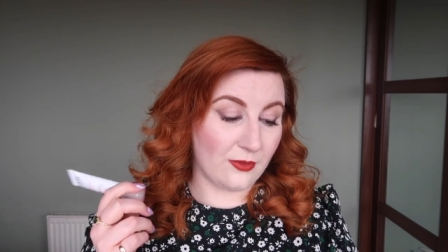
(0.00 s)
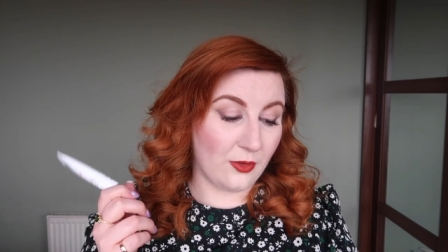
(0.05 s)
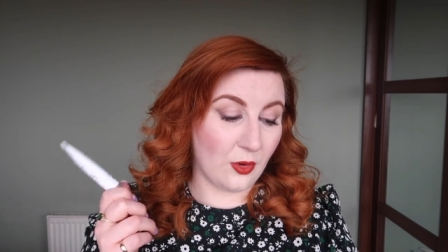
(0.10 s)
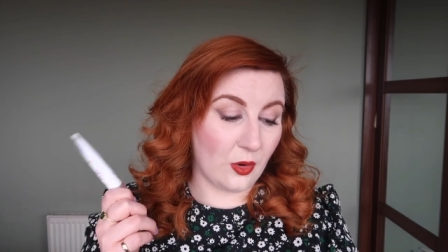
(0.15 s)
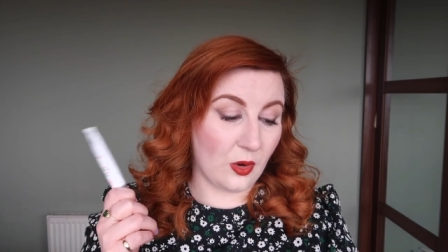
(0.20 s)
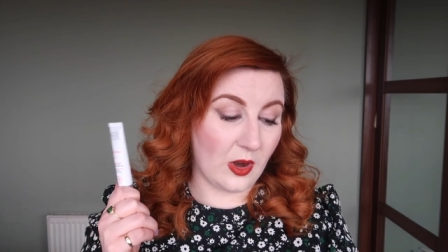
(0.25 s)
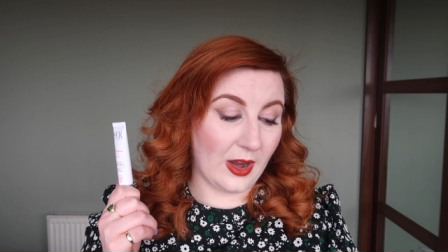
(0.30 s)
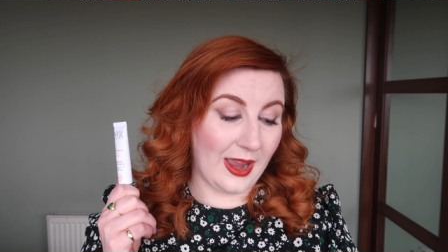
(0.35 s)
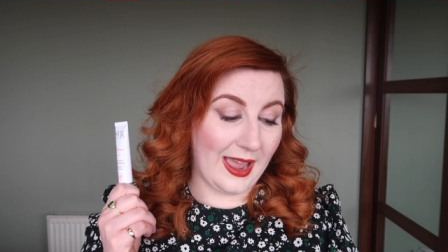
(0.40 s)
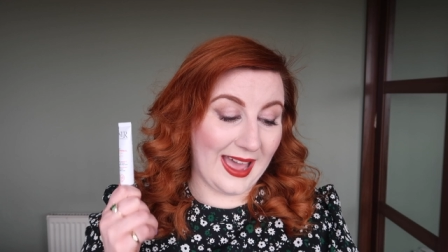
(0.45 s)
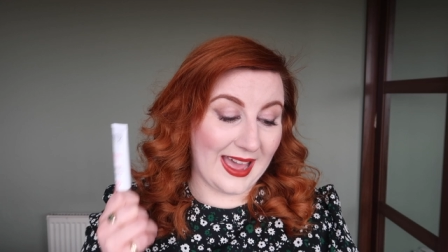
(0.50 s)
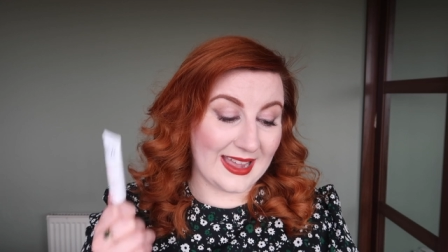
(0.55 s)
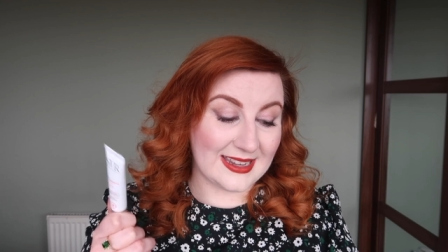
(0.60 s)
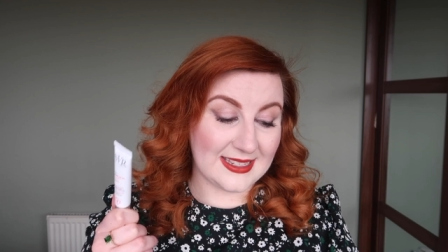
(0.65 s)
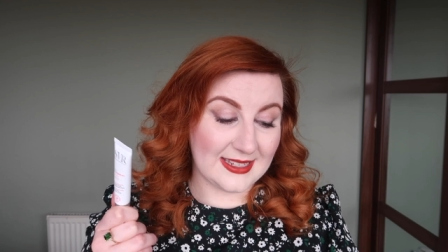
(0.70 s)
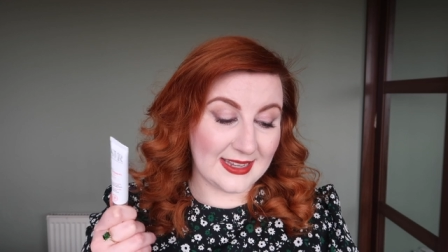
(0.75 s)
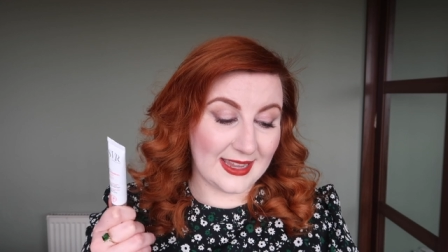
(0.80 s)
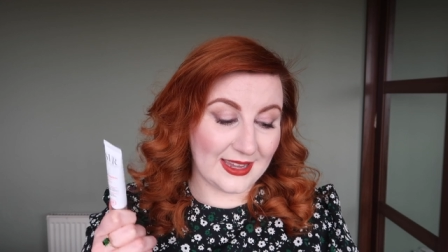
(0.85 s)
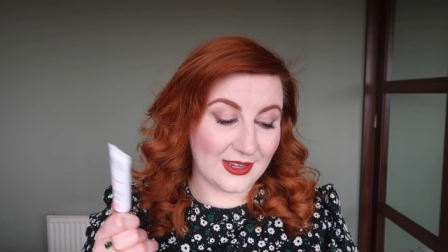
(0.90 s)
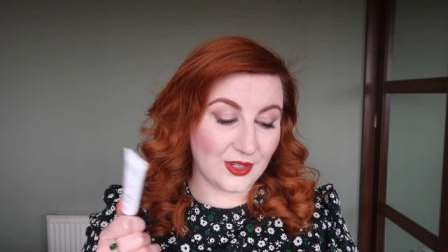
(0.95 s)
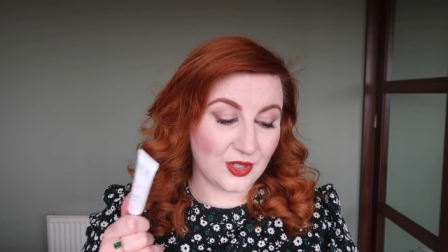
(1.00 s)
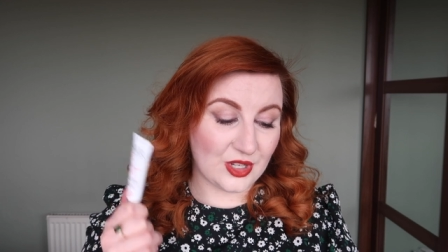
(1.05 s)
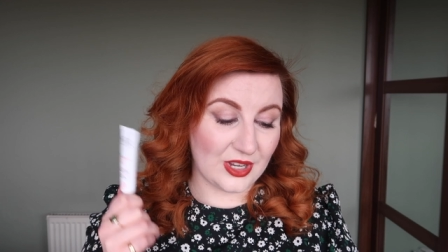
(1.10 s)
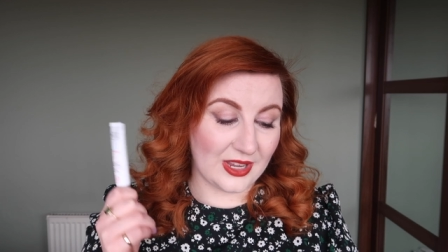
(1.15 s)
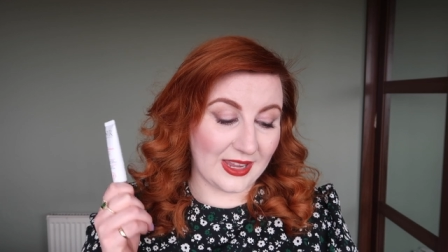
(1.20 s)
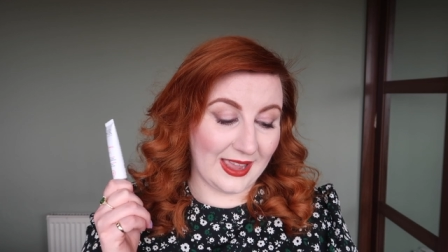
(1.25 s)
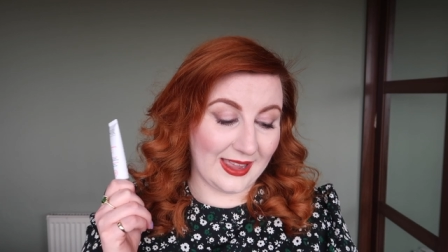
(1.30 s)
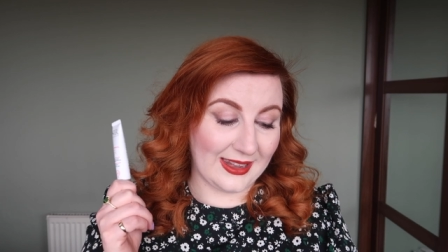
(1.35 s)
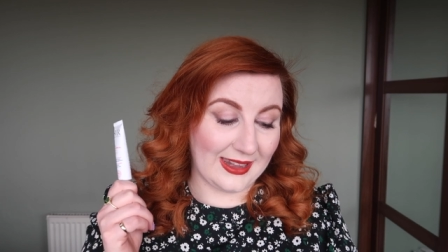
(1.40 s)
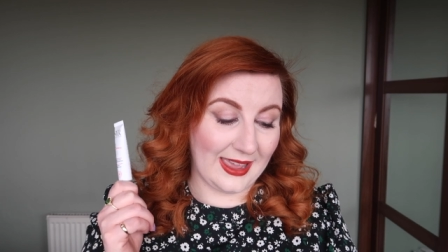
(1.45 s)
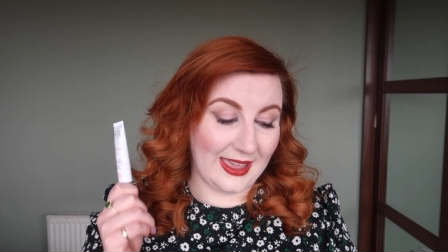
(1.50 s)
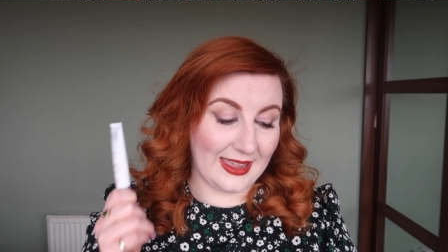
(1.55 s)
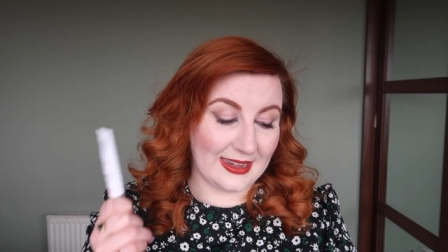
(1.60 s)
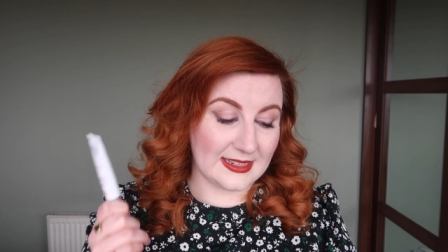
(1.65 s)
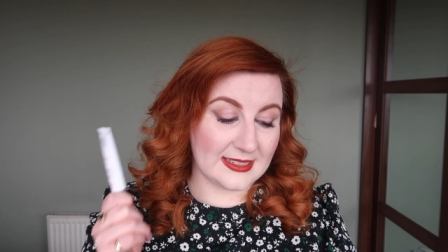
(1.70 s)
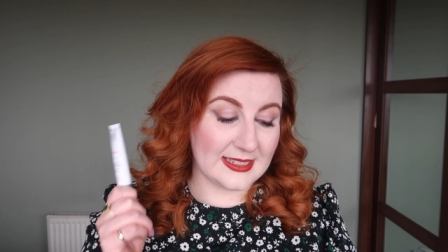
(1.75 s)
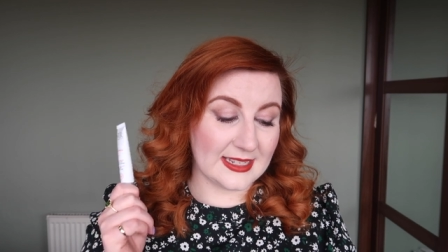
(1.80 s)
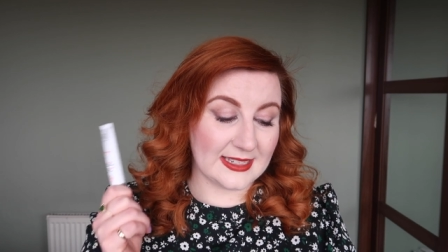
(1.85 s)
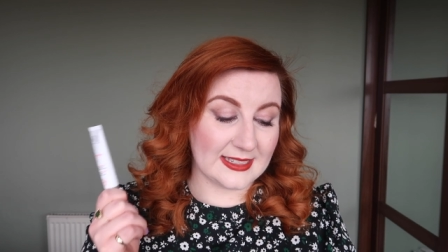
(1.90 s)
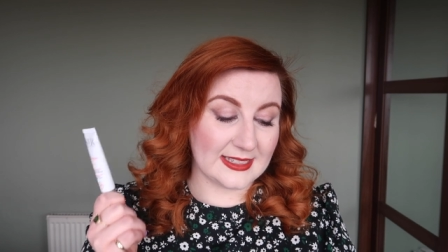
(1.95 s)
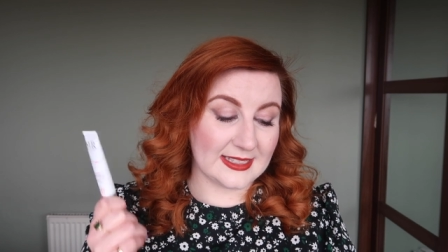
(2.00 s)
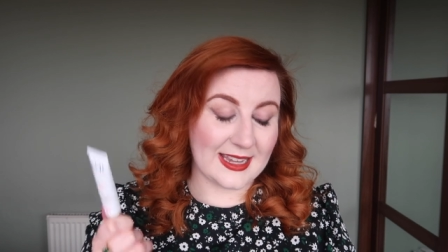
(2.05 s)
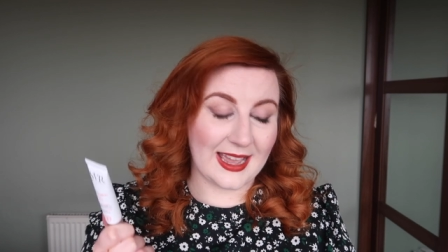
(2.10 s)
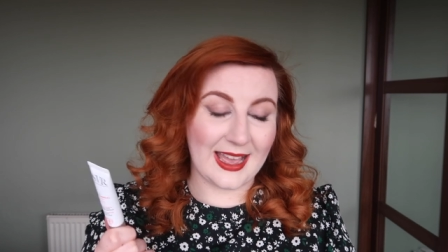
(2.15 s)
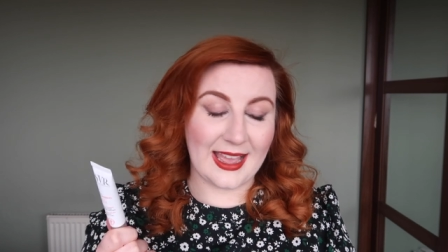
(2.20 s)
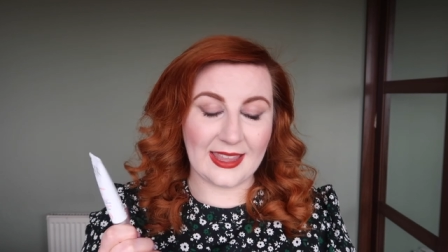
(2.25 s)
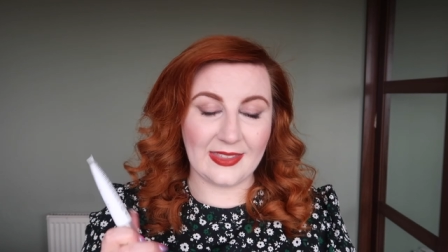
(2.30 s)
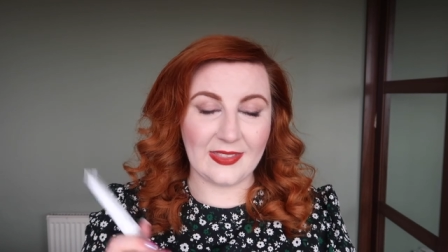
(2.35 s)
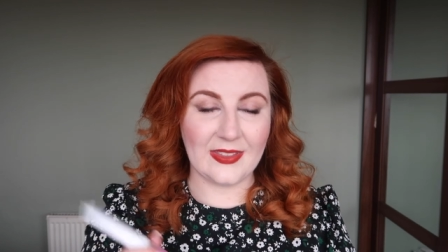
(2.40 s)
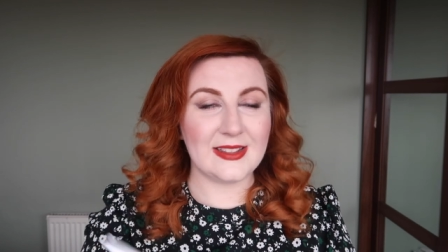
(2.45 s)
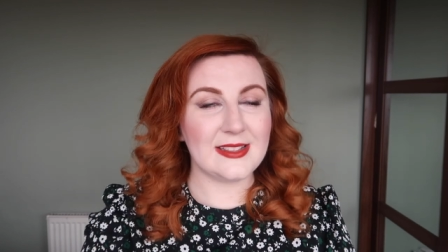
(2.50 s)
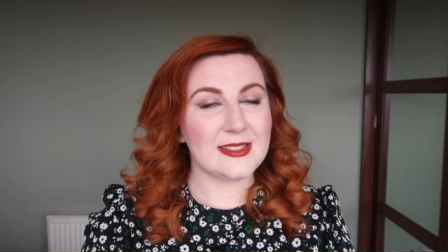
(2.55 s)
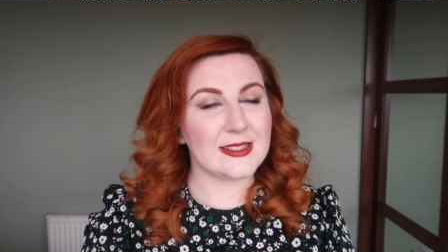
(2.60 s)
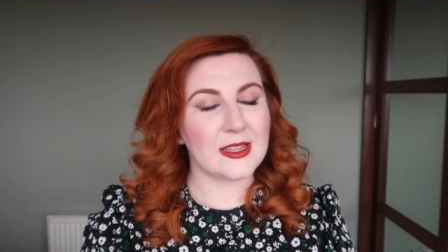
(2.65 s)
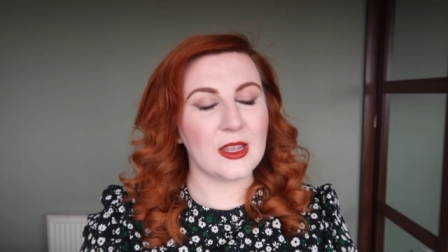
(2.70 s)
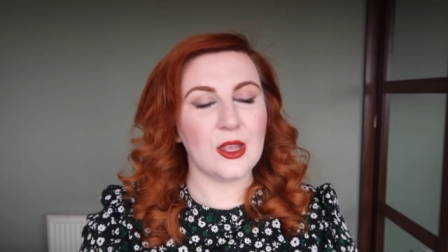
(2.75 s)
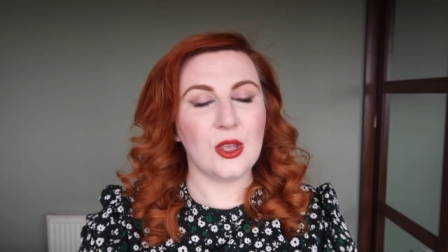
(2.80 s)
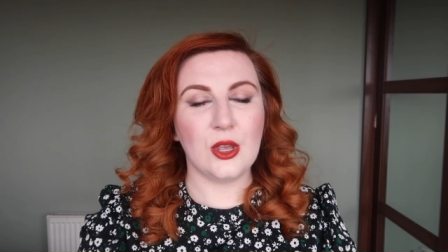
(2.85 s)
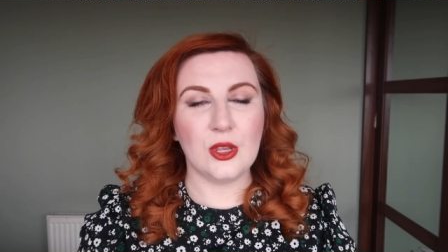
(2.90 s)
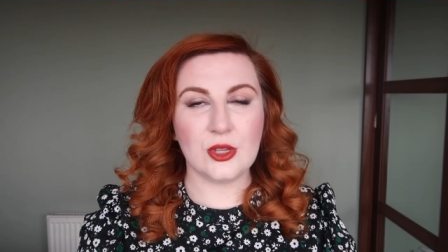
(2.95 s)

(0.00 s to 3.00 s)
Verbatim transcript: for anti-itching and irritated eyelids.